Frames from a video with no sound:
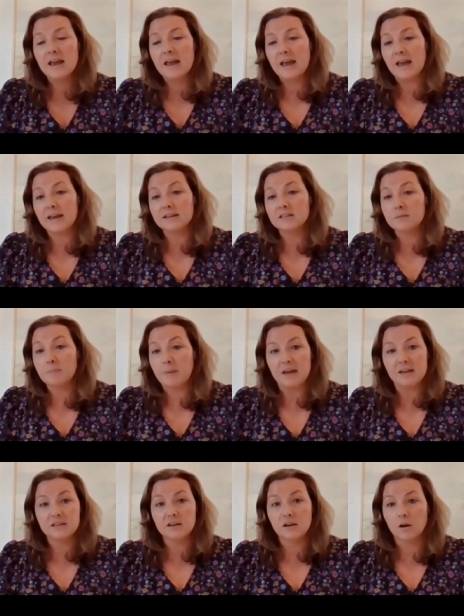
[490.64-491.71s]
And
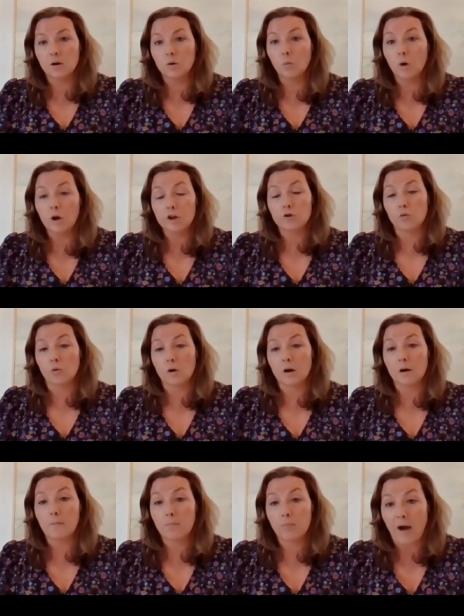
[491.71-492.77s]
depending on what
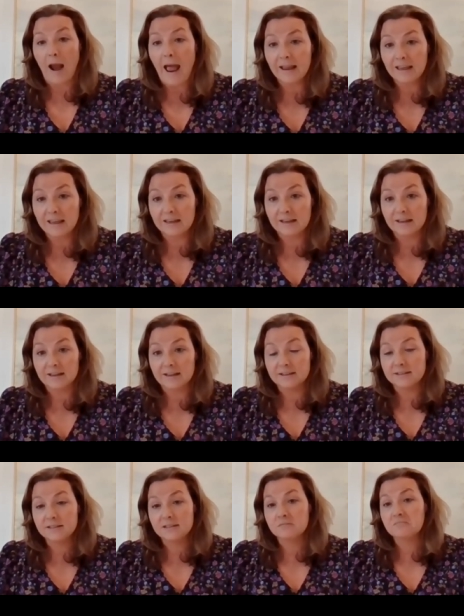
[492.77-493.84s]
your bracket
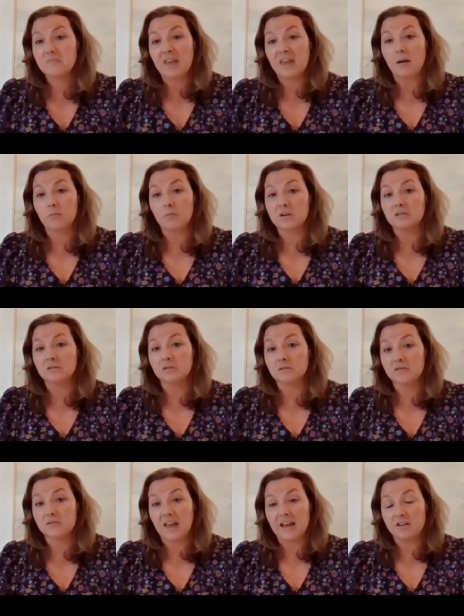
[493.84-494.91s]
is, that
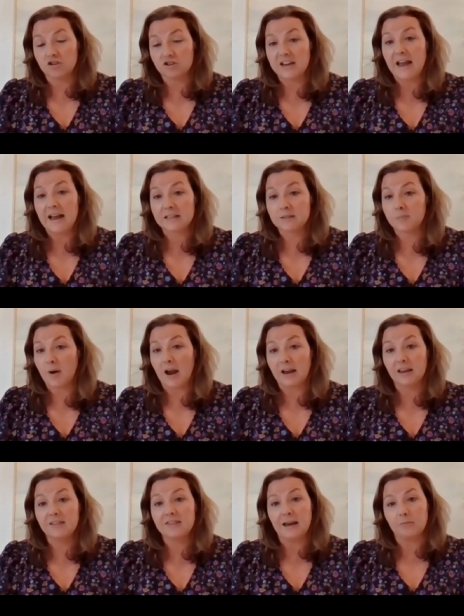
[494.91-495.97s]
will, that your tax
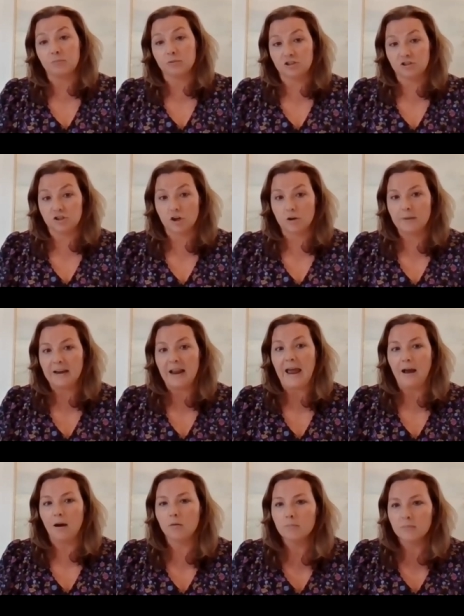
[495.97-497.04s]
bracket, that will determine
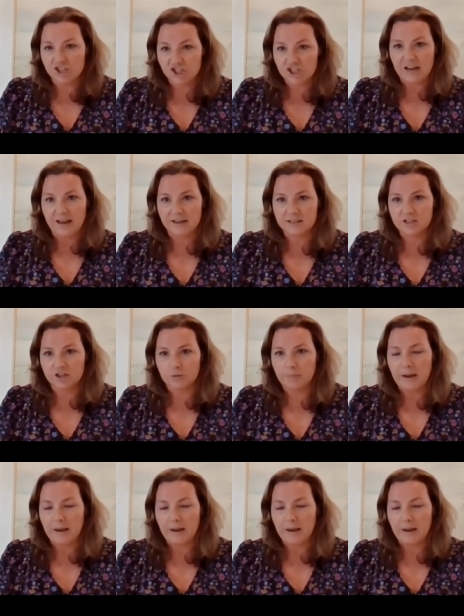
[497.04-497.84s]
how much tax you're